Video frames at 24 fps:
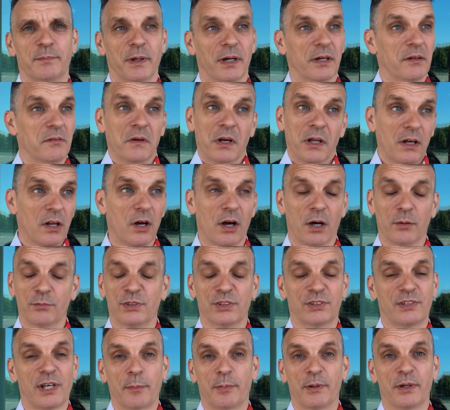But, look, I'm
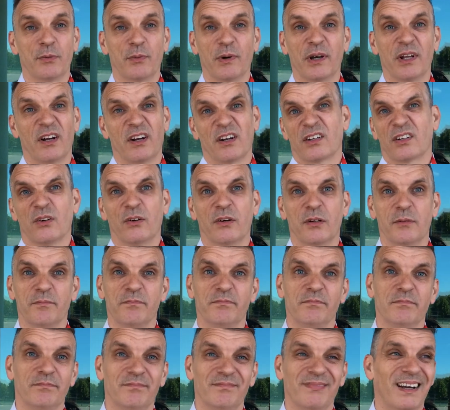just happy to win. I don't go
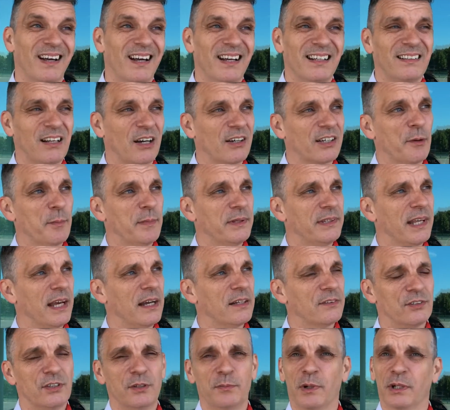on, don't get me
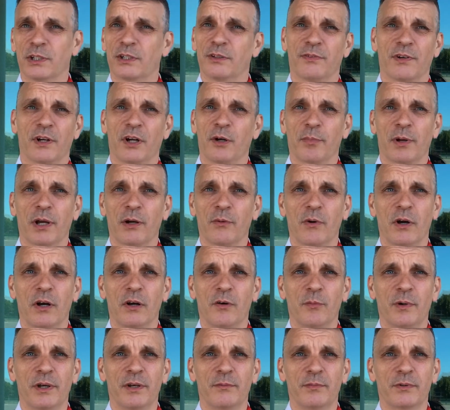down too much if I don't play well
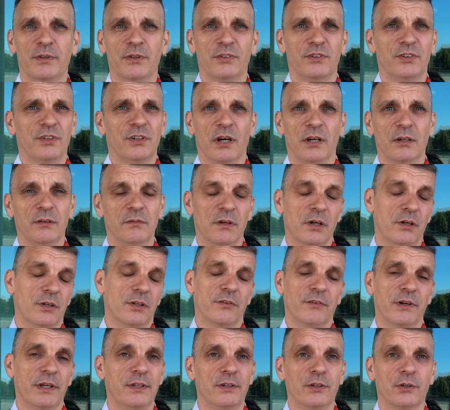and win, because, you know, look,
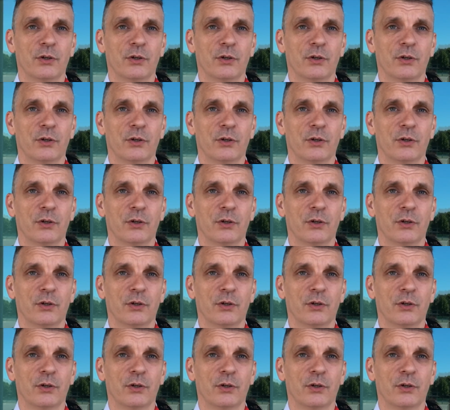you're in.